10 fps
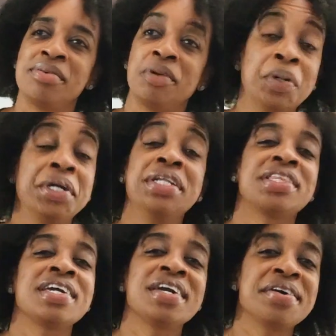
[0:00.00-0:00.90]
or
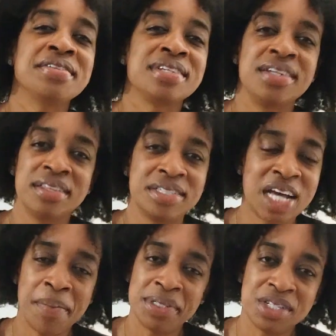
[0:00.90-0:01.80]
anything else, any other
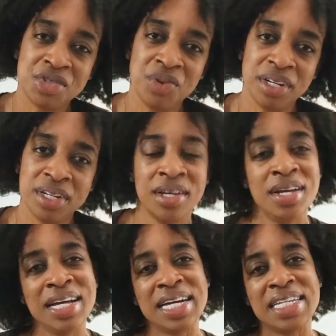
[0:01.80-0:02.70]
topics that you want to
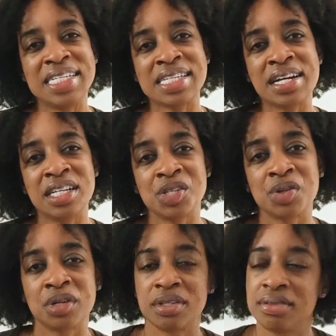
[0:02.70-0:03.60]
discuss,
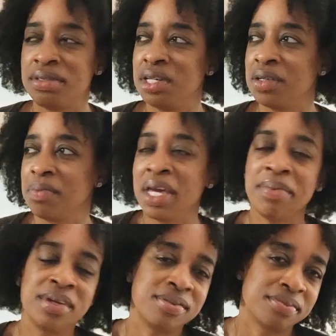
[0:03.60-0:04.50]
or, you know,
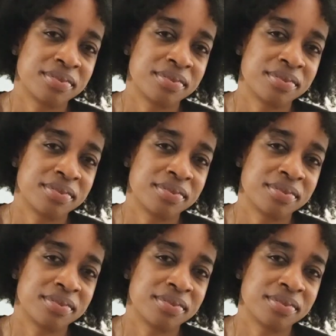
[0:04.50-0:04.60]
maybe